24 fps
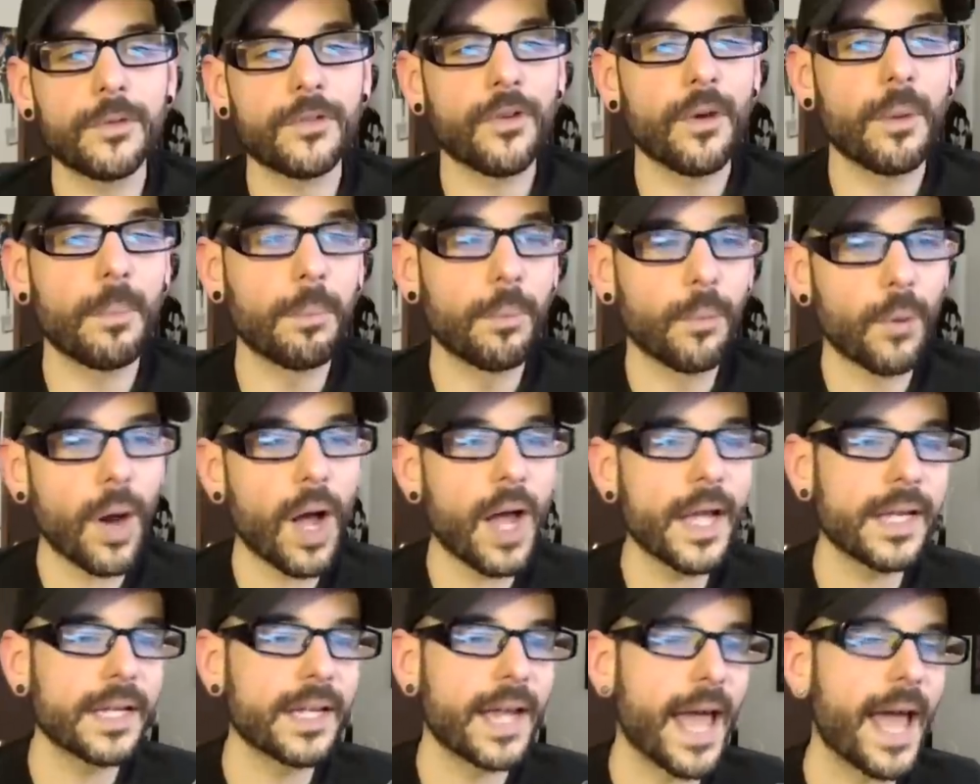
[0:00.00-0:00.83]
from
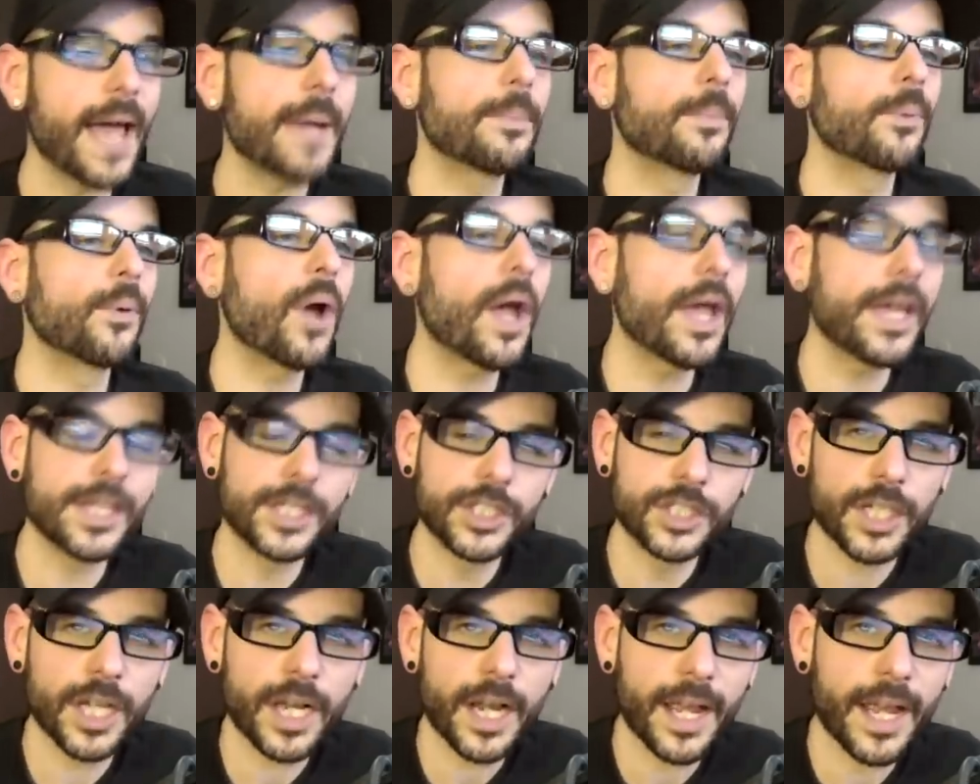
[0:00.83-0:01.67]
Brian at
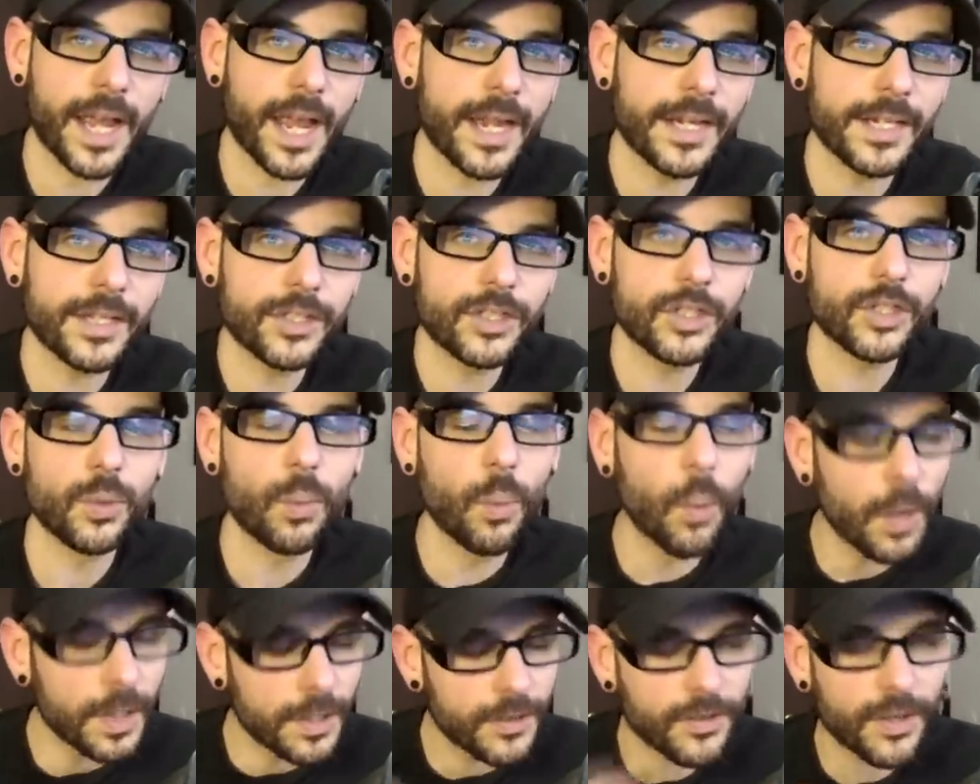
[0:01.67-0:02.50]
BrianJedi82.
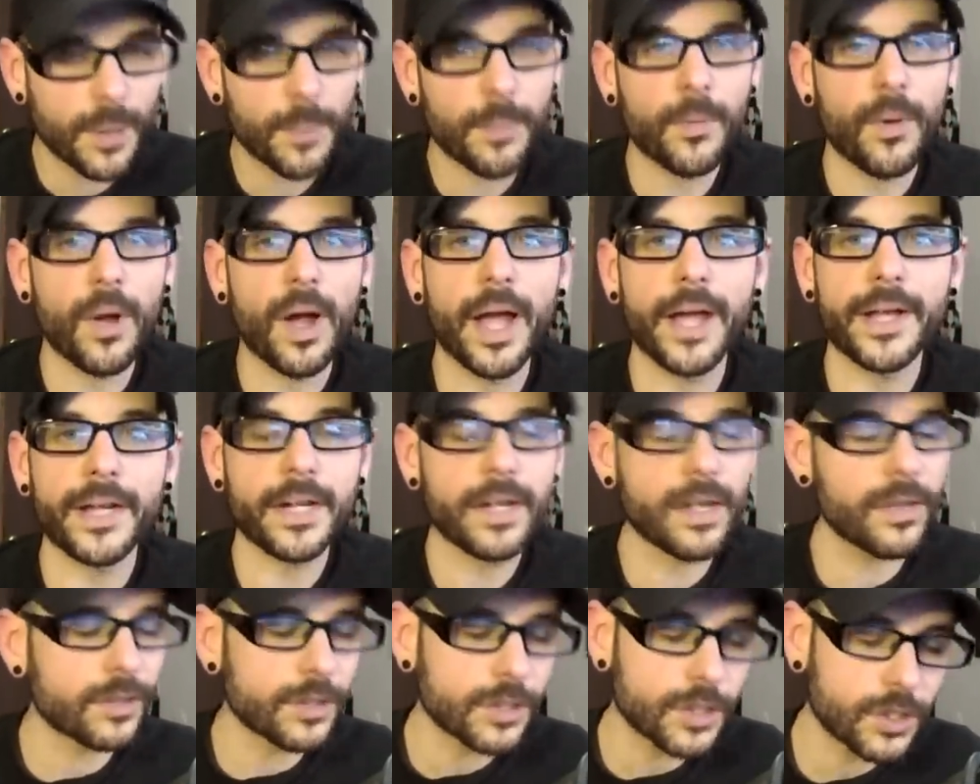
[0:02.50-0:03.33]
What is up, Brian?
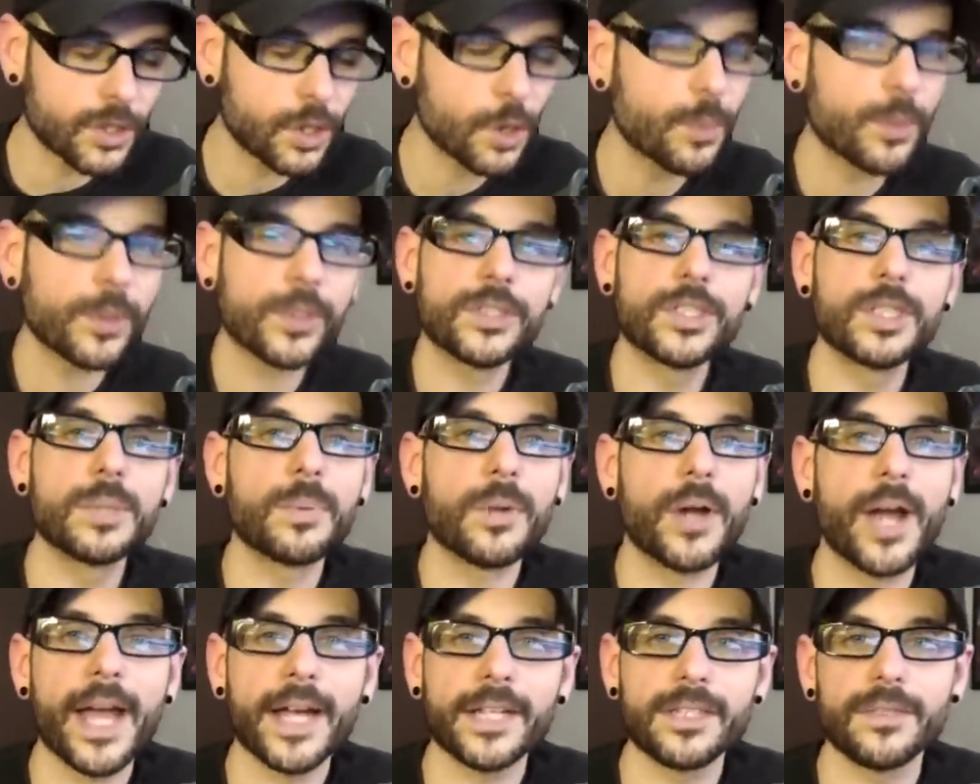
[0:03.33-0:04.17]
Another super,
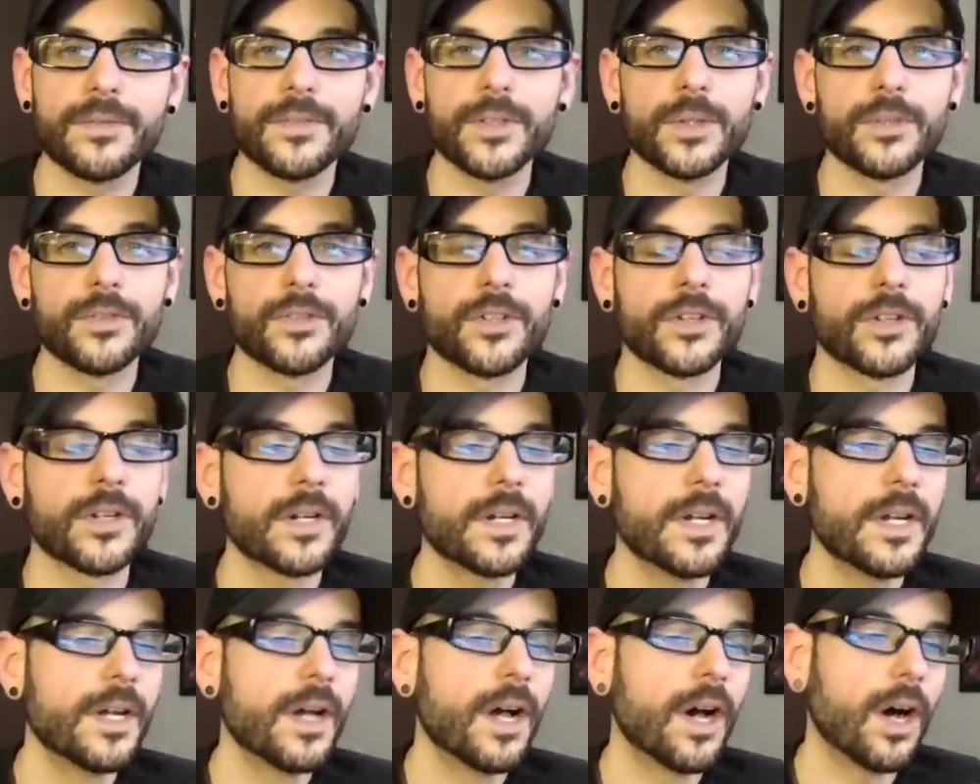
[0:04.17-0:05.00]
super active user
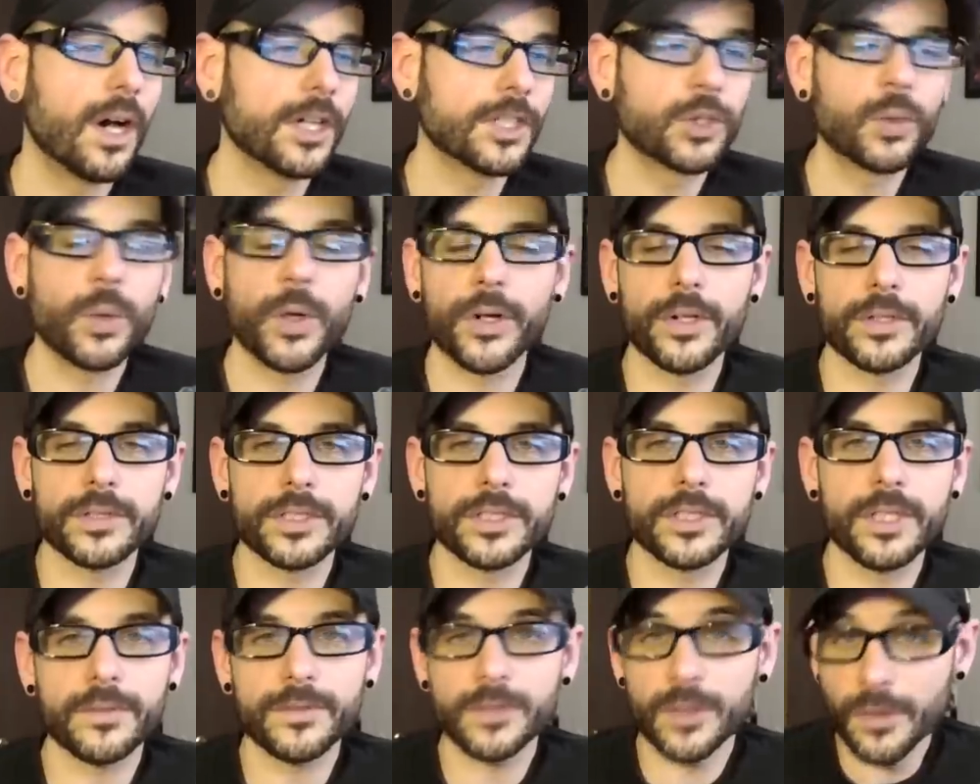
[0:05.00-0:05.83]
on Twitter and
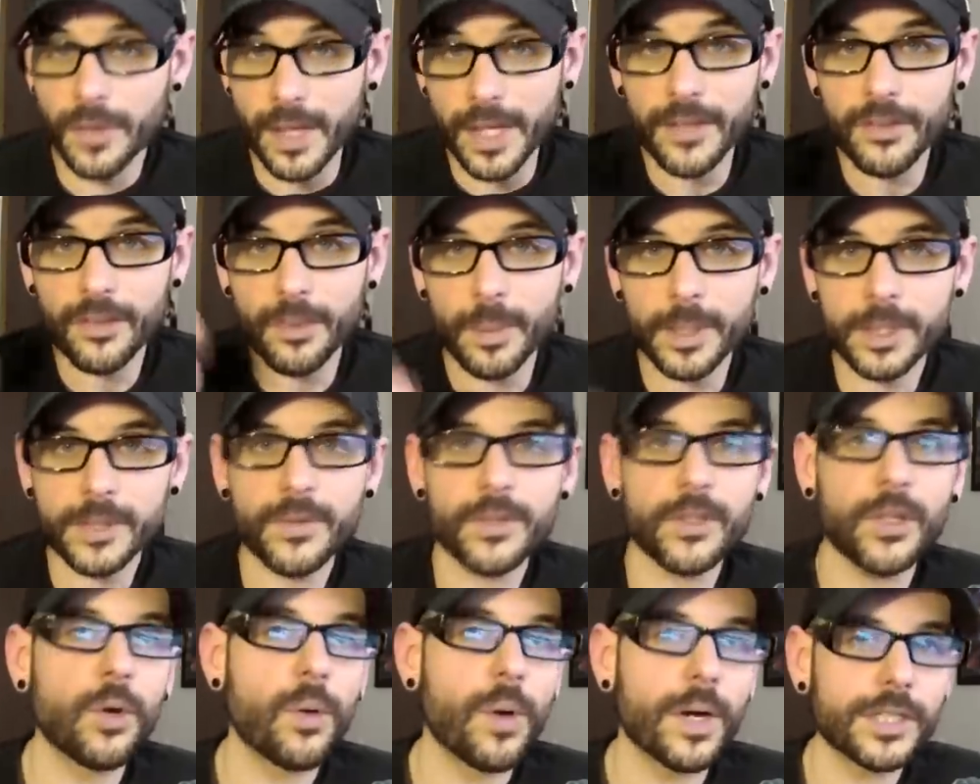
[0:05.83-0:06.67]
stuff. So, thanks so much
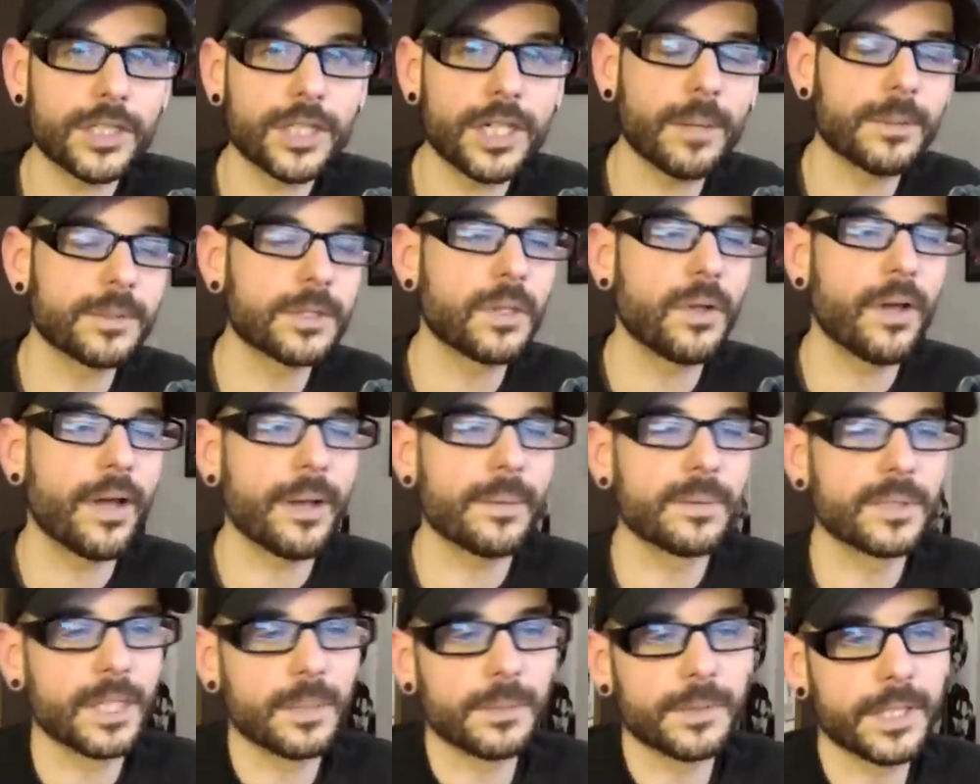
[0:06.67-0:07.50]
for the question. I was
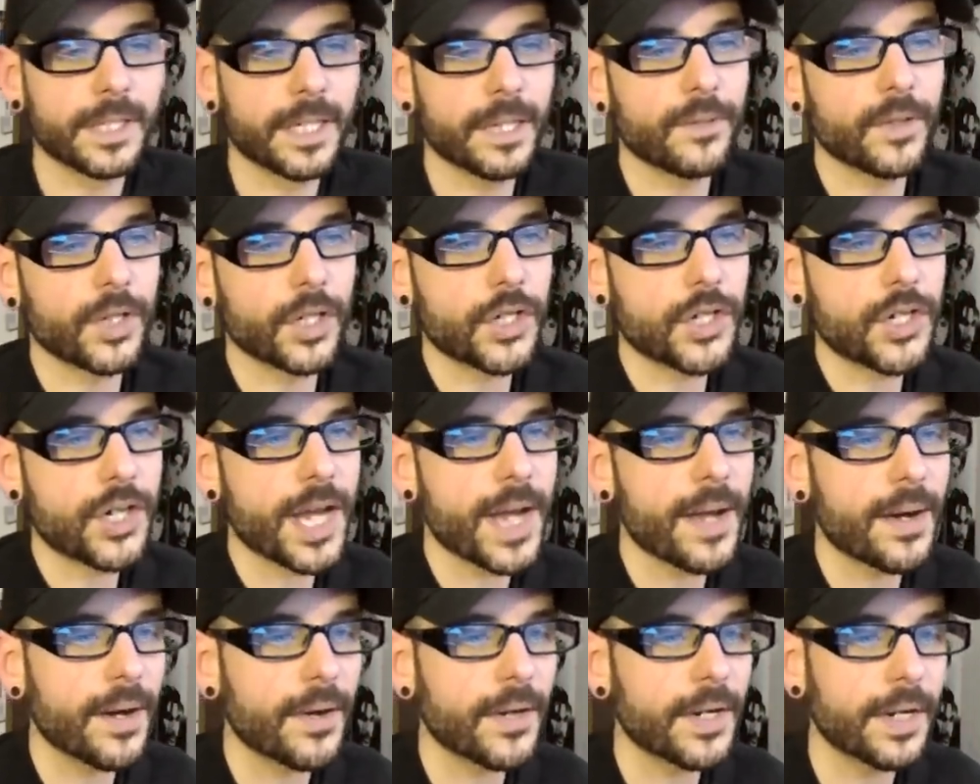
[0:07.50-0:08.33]
glad I was able to give you a
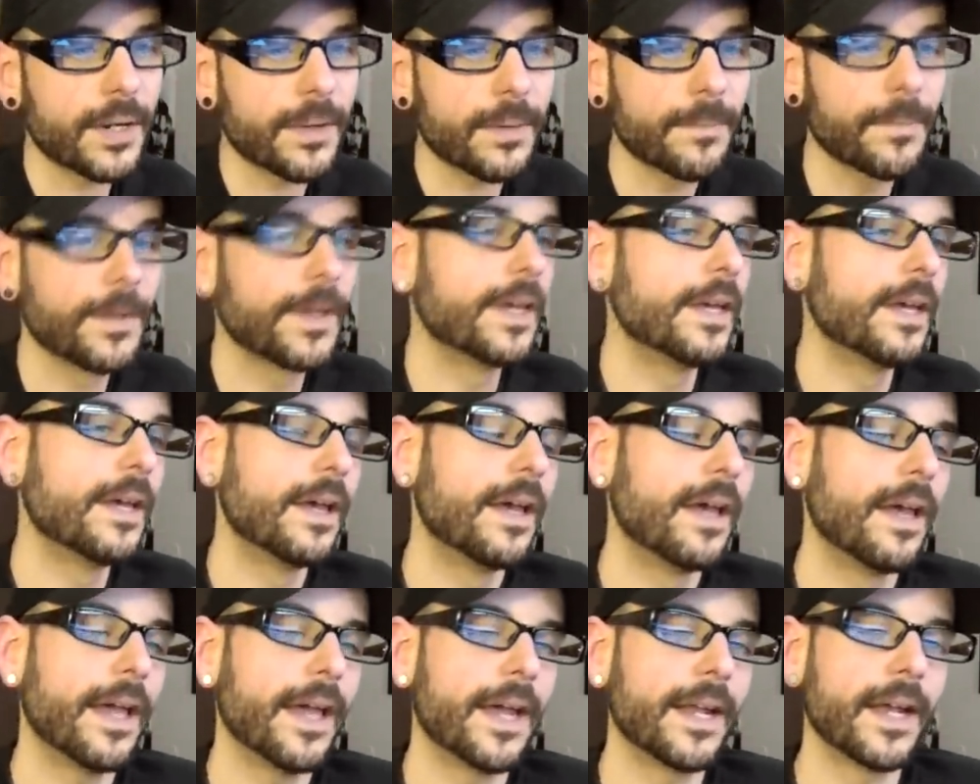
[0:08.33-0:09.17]
shout out here.
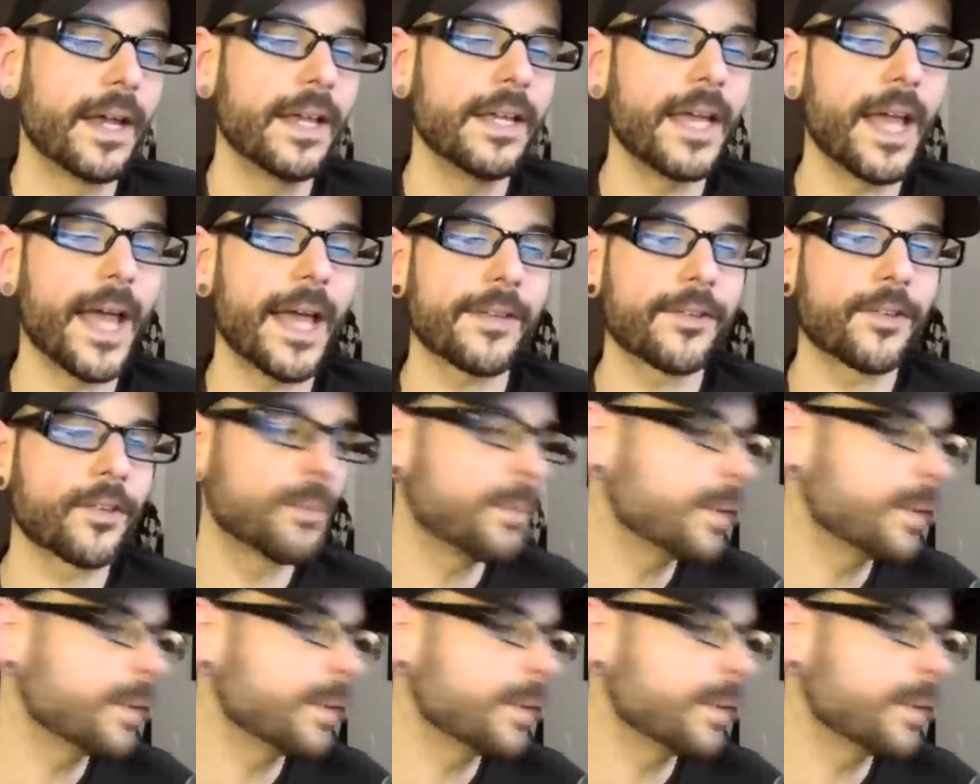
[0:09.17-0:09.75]
And uh, he asks